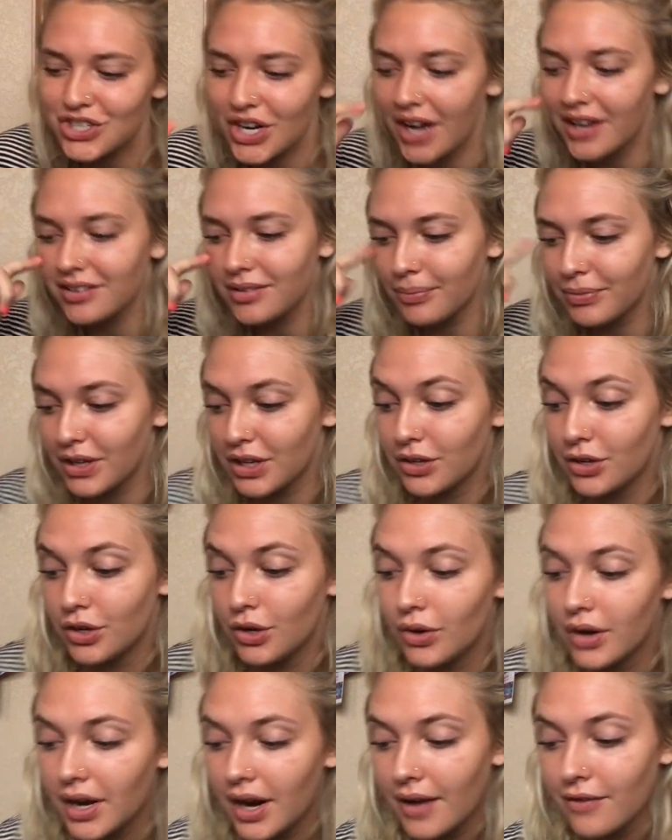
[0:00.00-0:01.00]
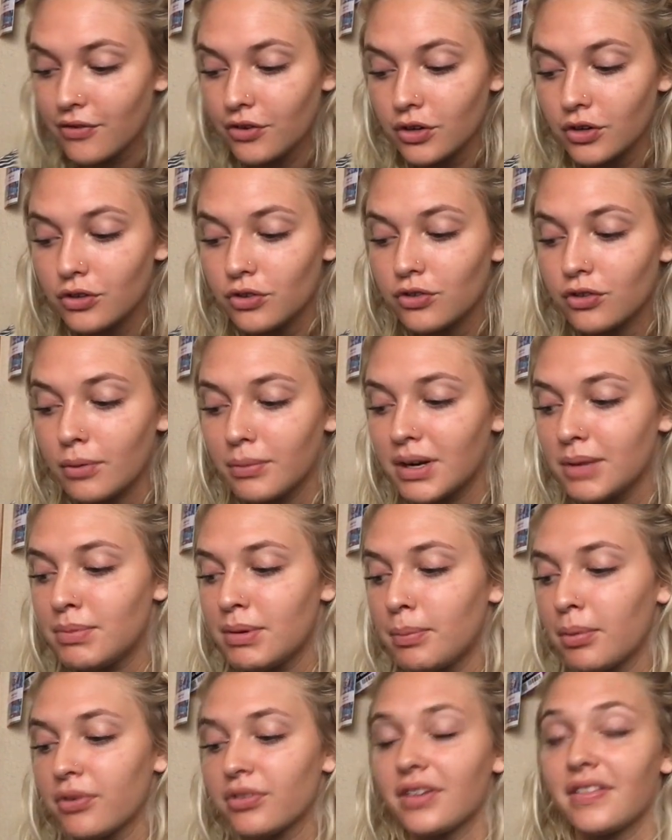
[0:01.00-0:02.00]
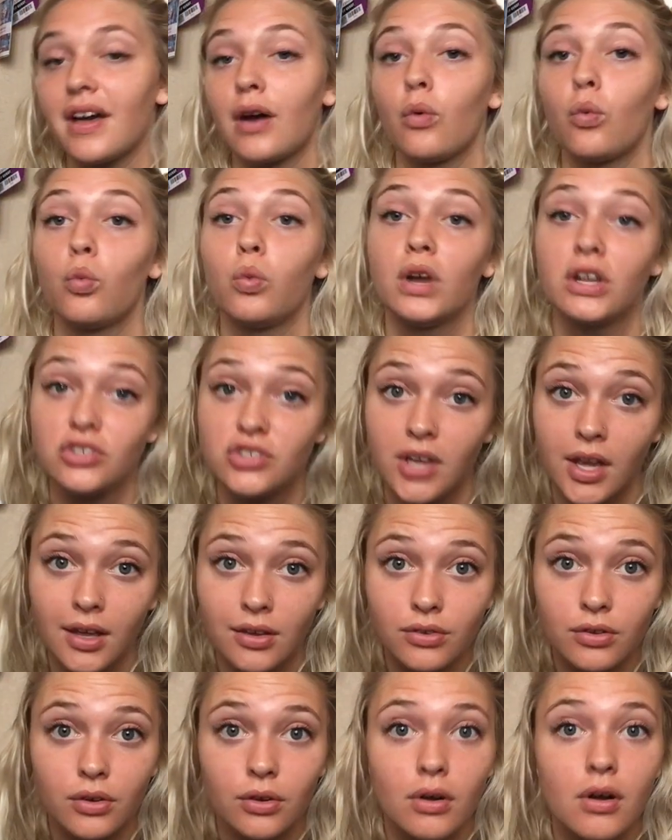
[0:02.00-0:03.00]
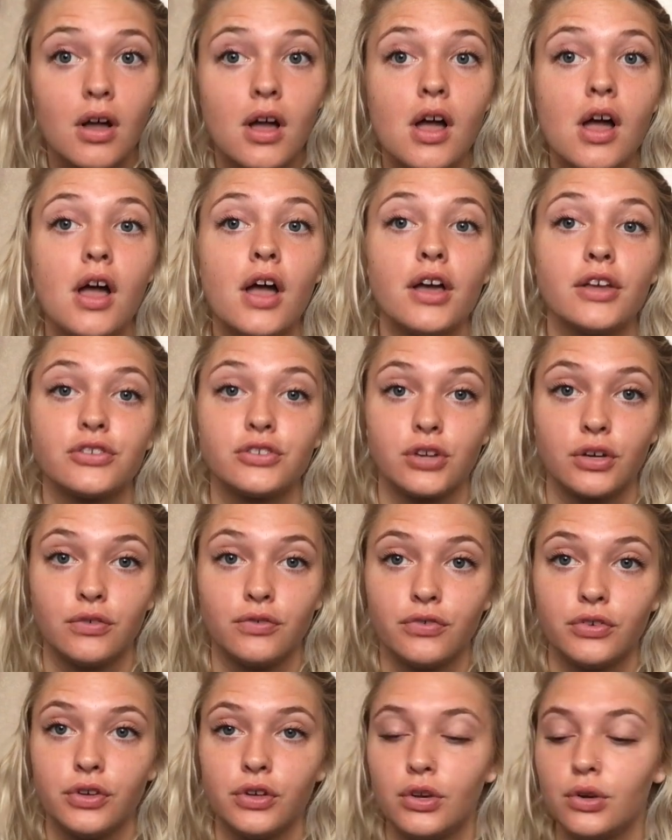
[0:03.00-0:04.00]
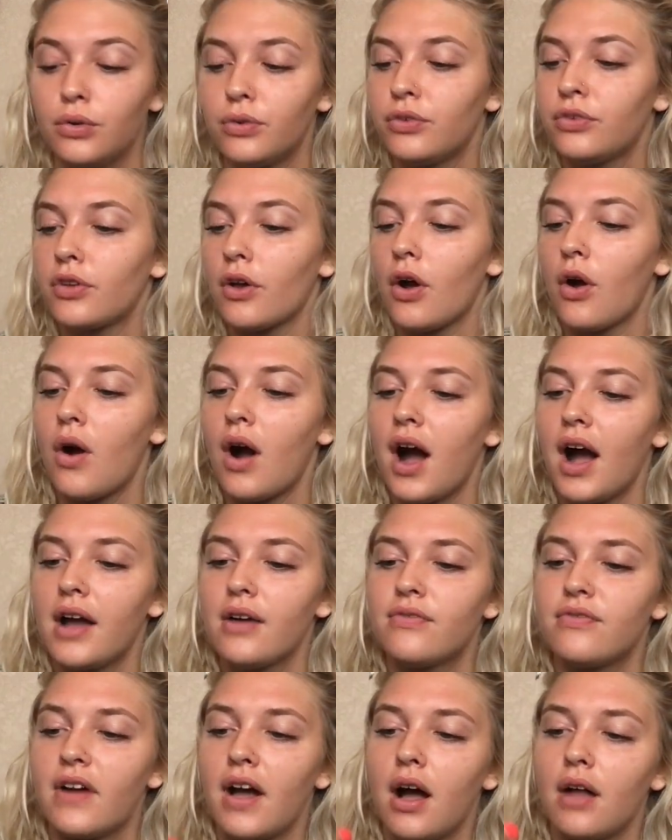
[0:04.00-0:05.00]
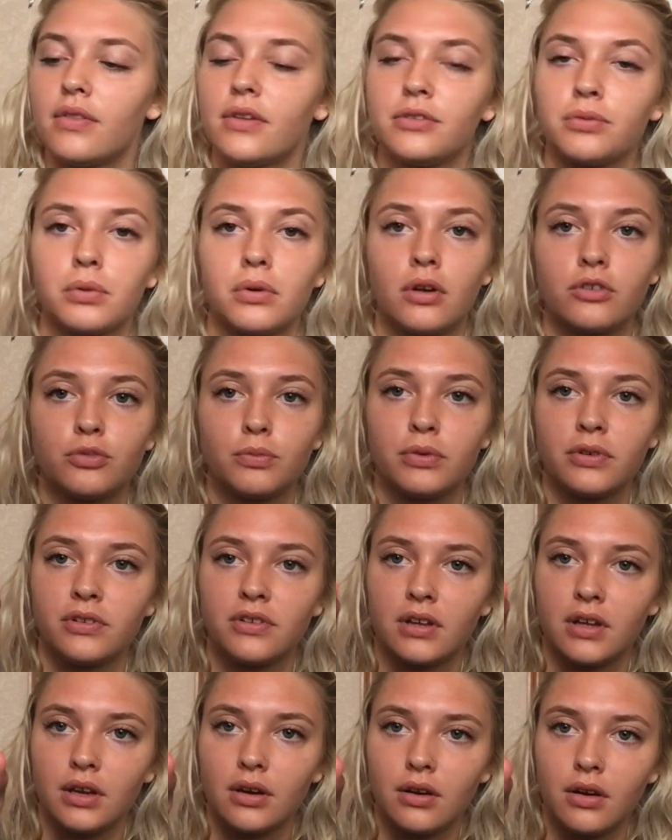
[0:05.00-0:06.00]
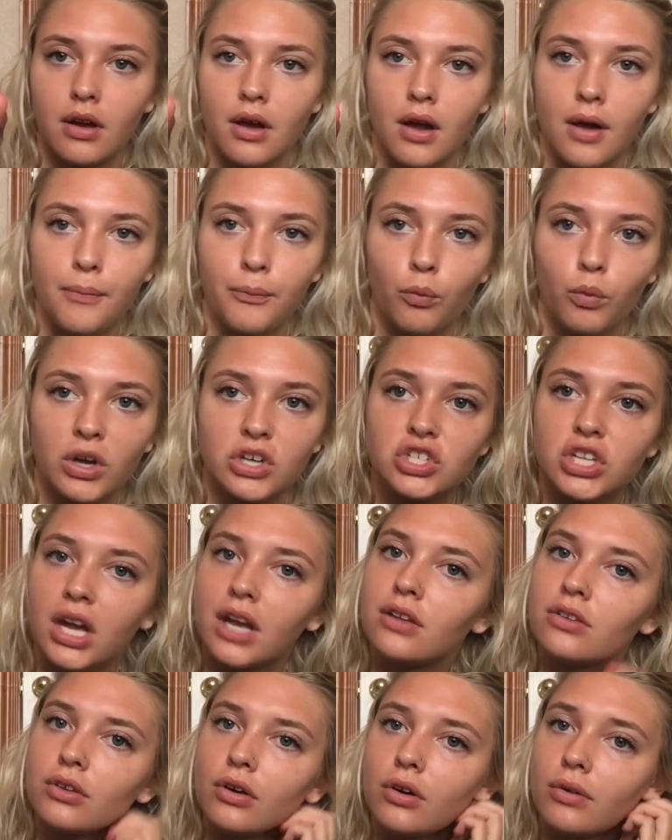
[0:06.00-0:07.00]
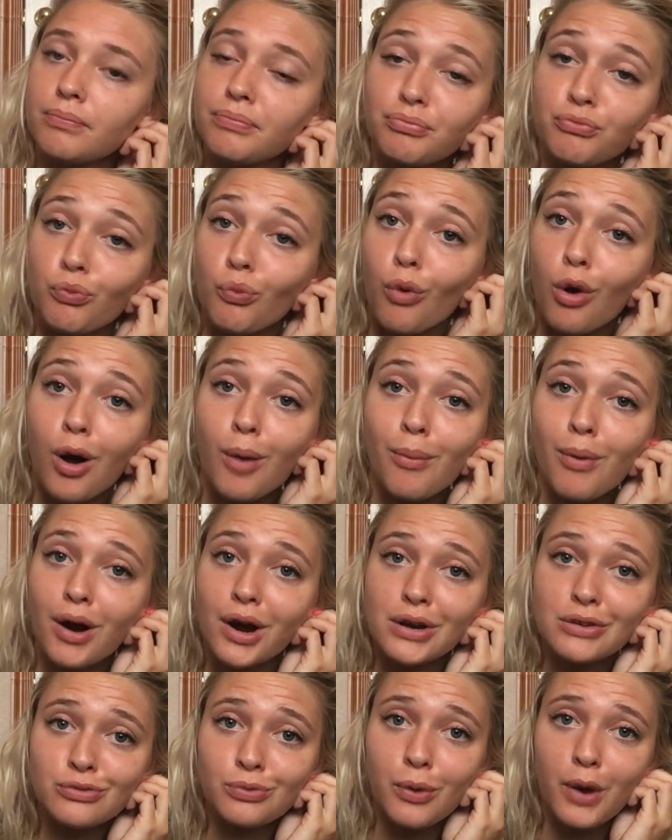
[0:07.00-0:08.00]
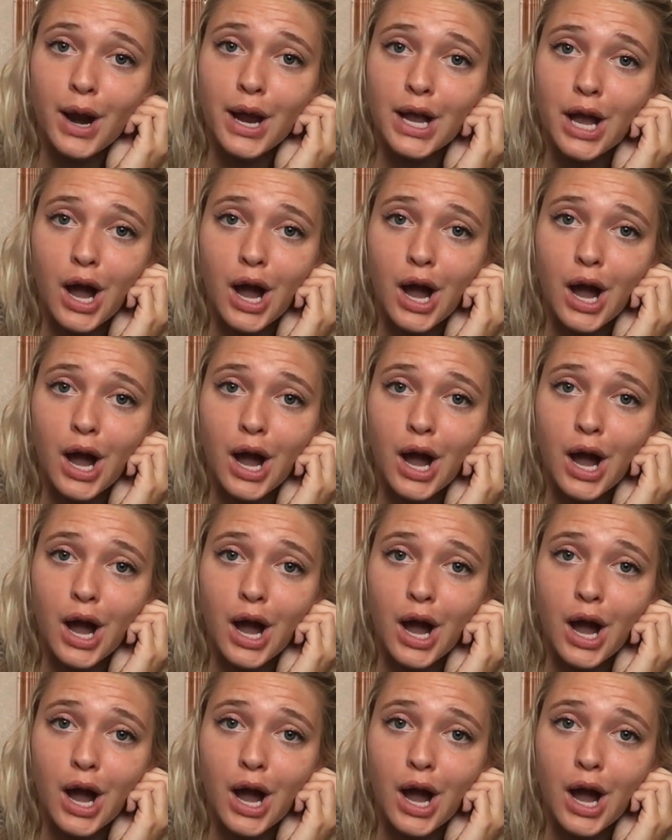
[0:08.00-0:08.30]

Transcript: to try something new, and I've heard so many people say that witch hazel is good for you. So I found this 100% um, witch hazel. Walmart's where I